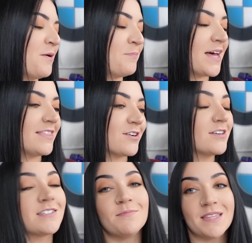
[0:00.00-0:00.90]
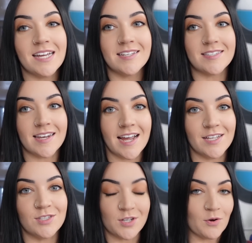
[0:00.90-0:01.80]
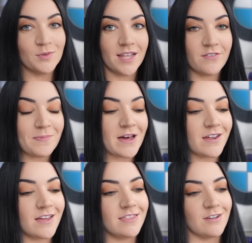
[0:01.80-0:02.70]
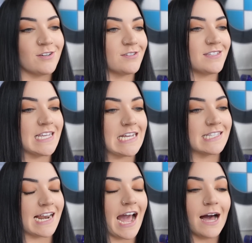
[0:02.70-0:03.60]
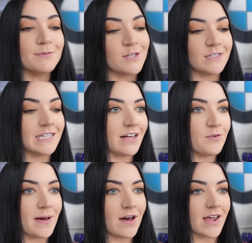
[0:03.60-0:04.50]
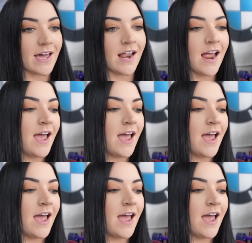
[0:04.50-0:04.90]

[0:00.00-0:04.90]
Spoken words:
But there are some things that I don't love about it. There's things that I absolutely love about it.